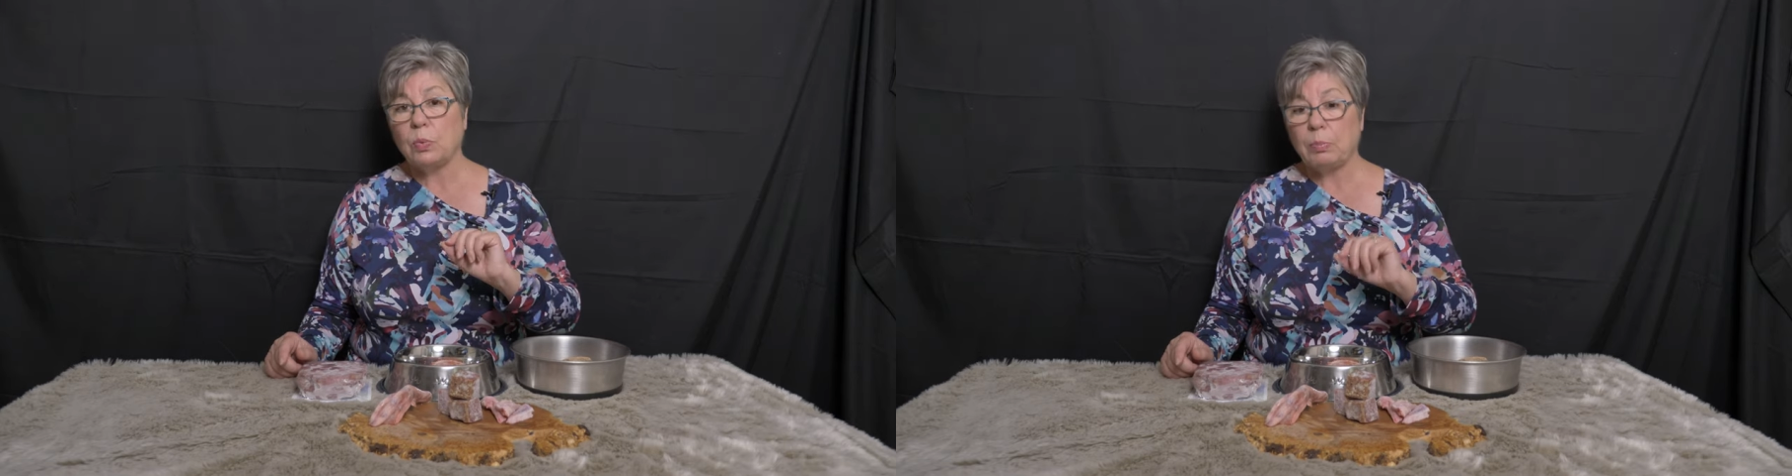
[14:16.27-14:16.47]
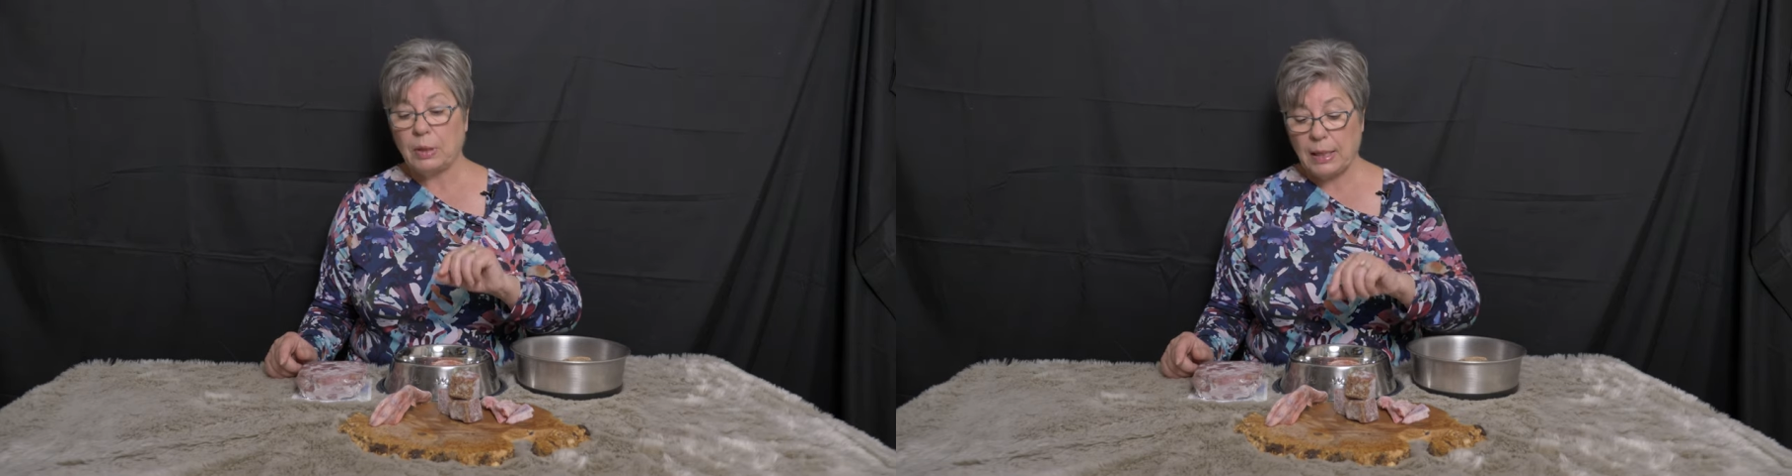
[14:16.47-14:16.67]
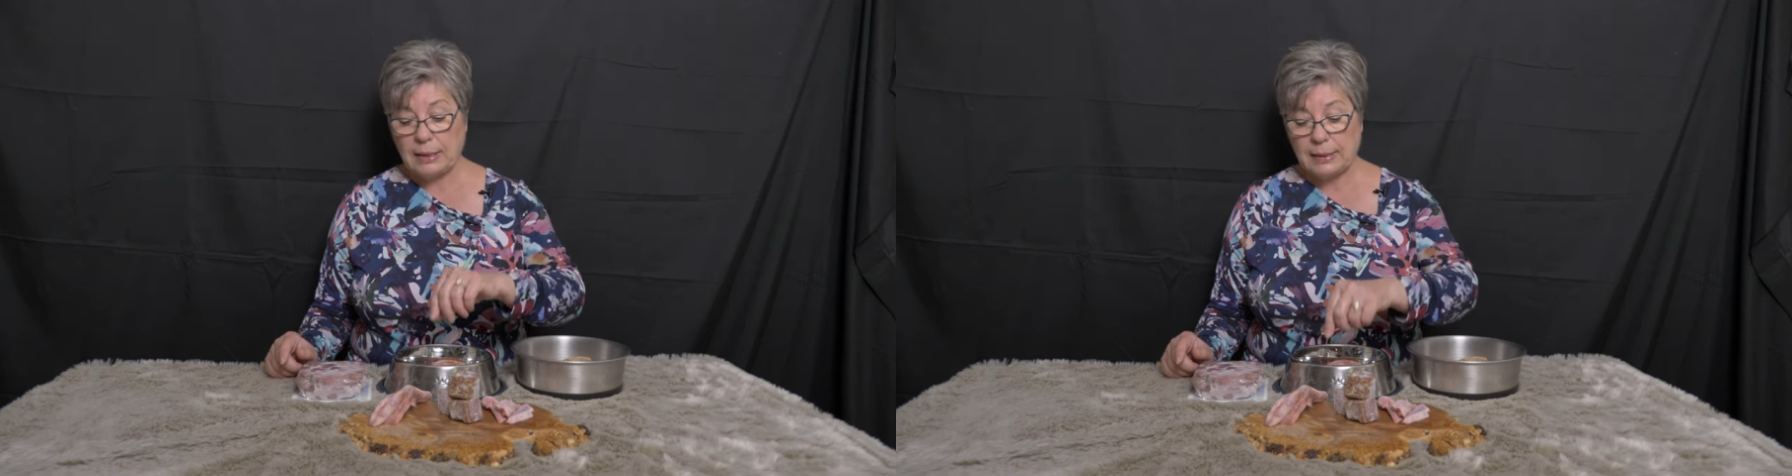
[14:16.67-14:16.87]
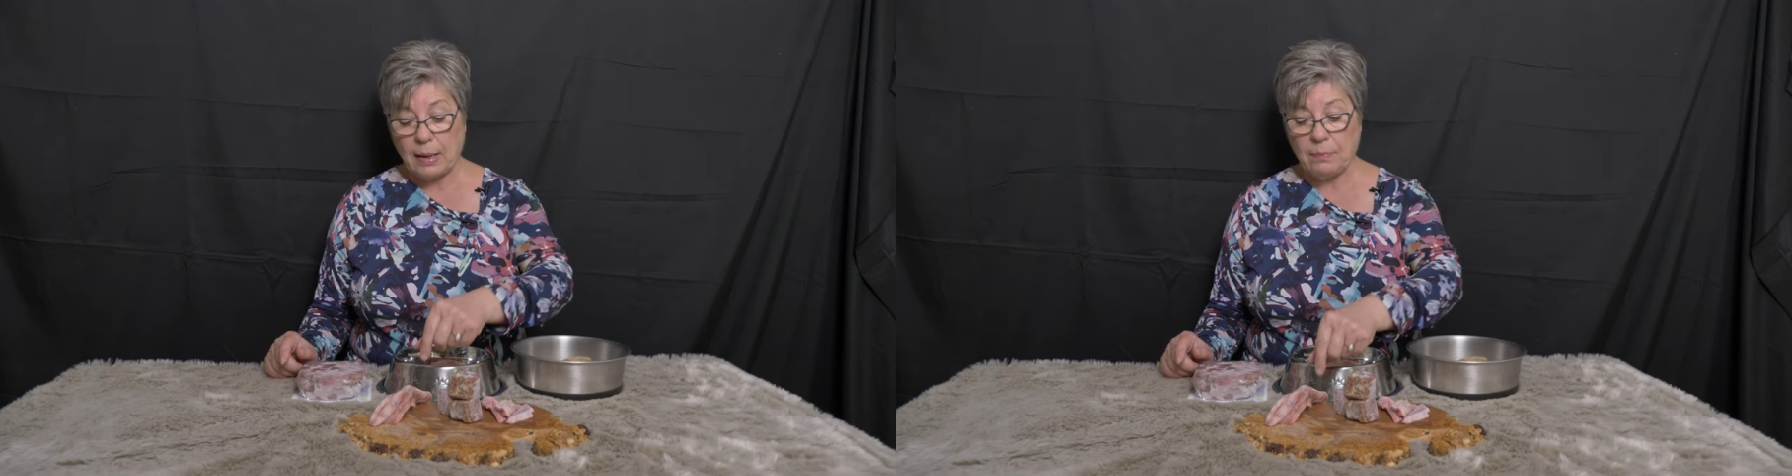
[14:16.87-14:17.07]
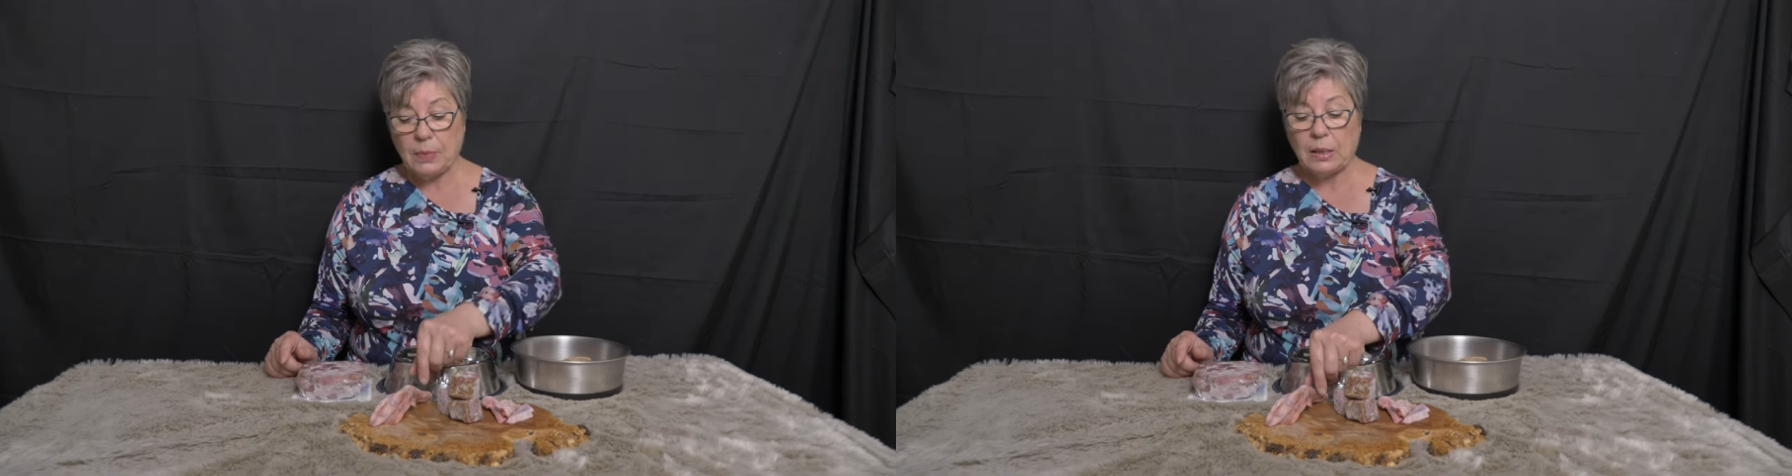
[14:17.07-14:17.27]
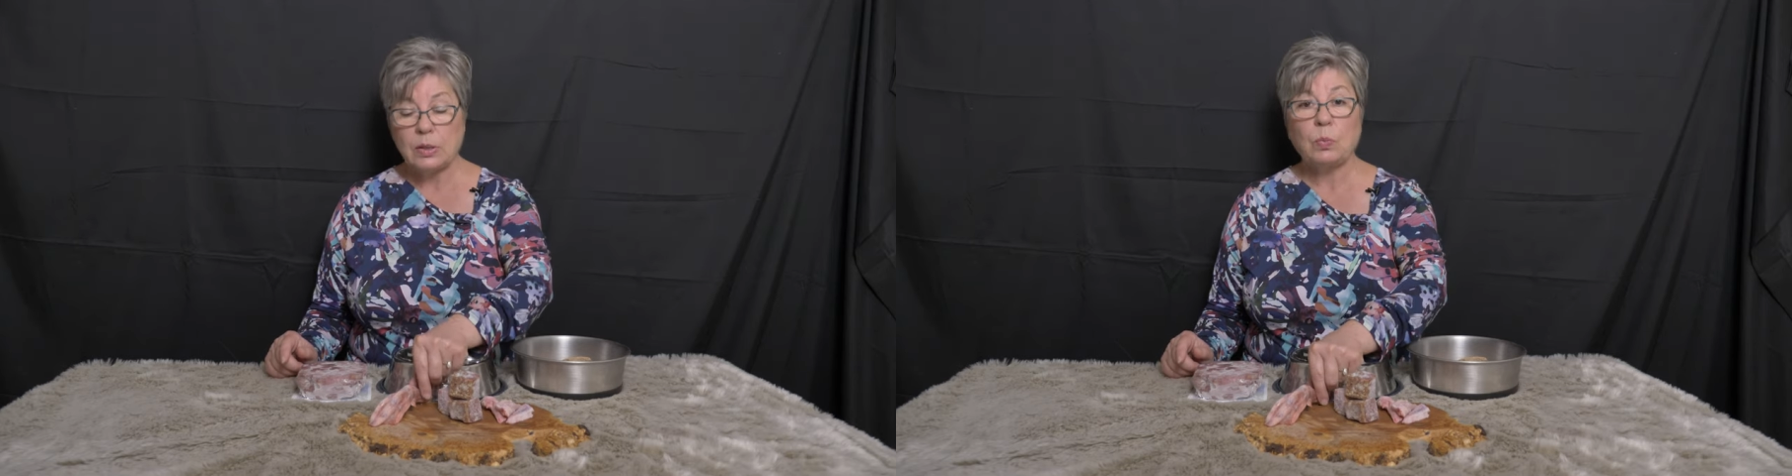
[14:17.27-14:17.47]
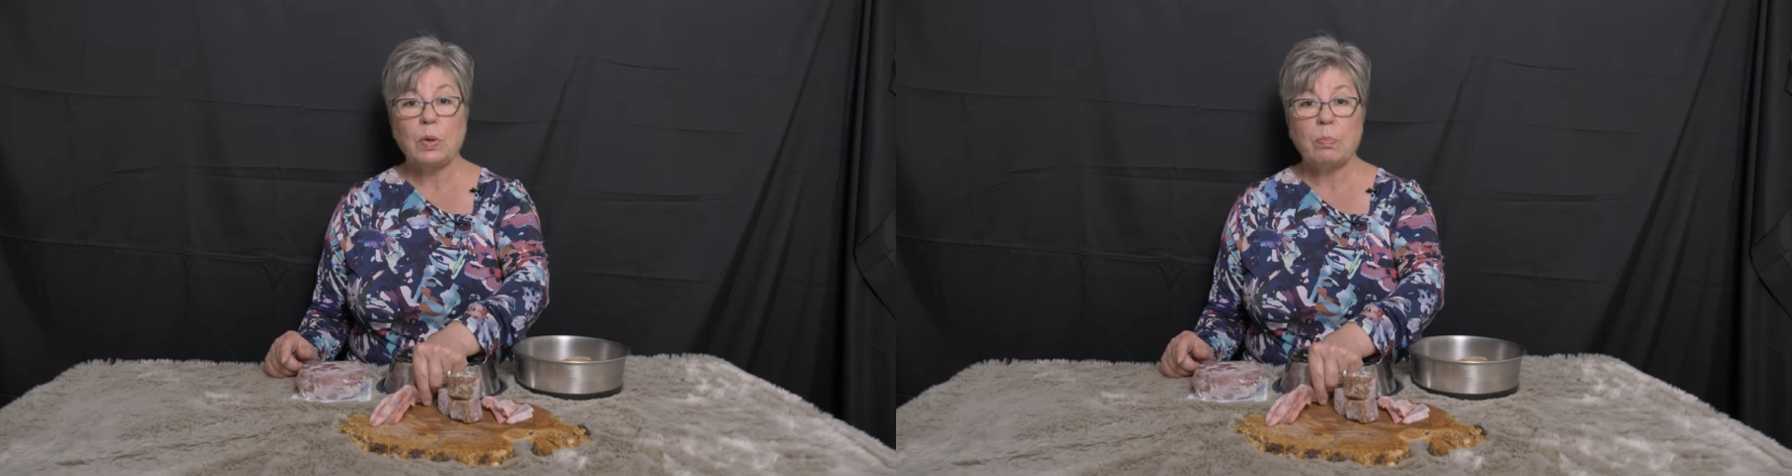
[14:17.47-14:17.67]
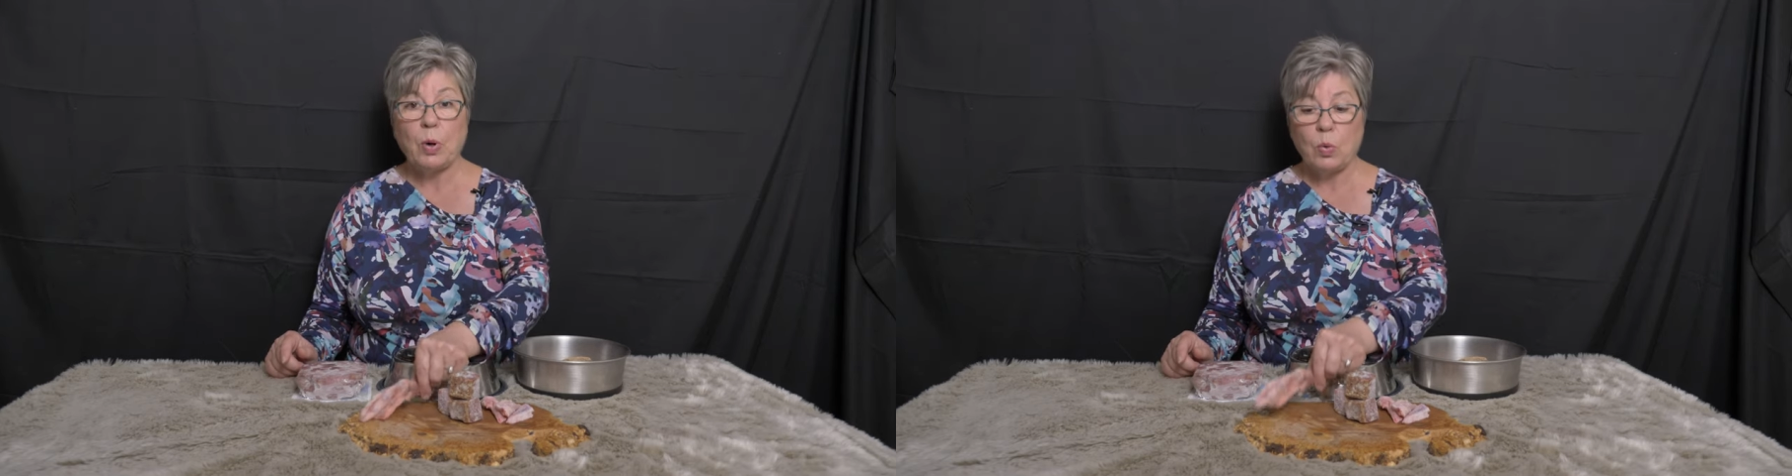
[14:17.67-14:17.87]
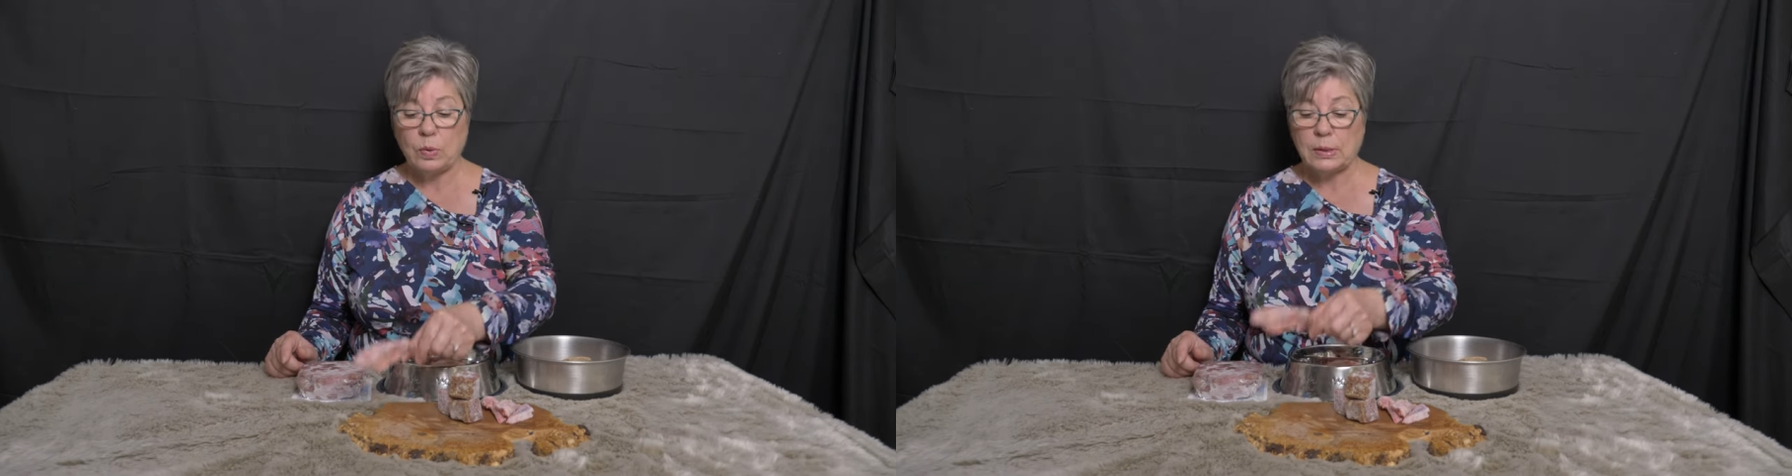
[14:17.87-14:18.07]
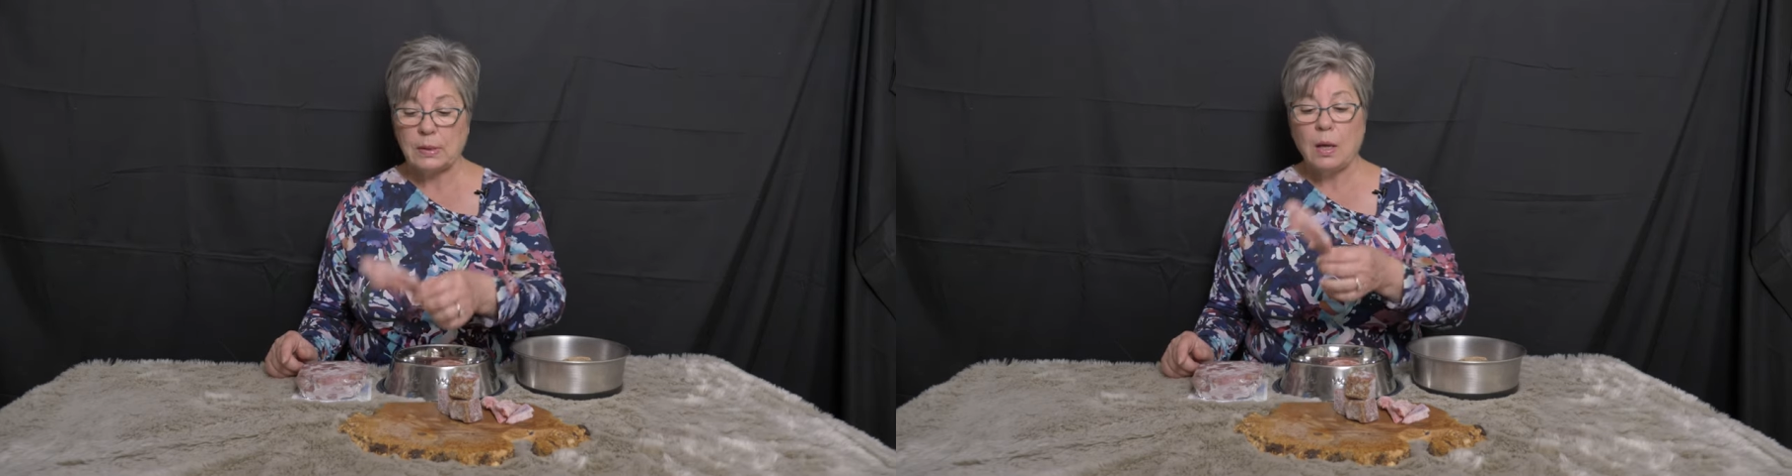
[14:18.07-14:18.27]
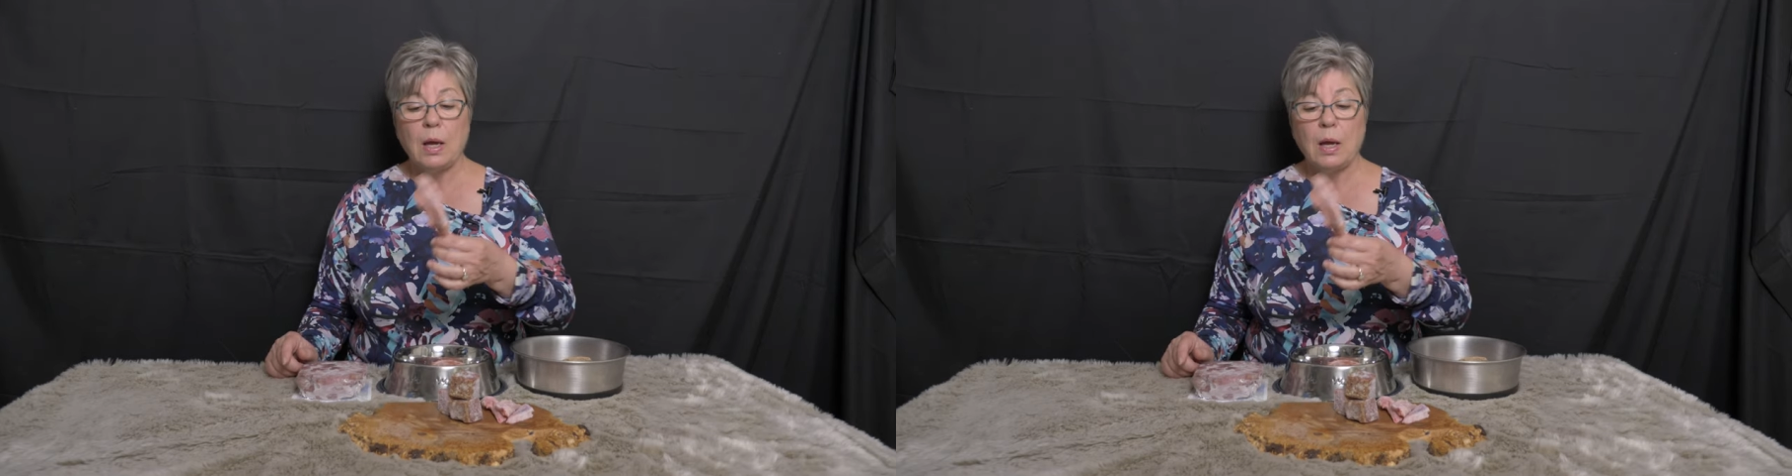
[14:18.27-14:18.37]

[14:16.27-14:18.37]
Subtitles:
replace some meals with bones.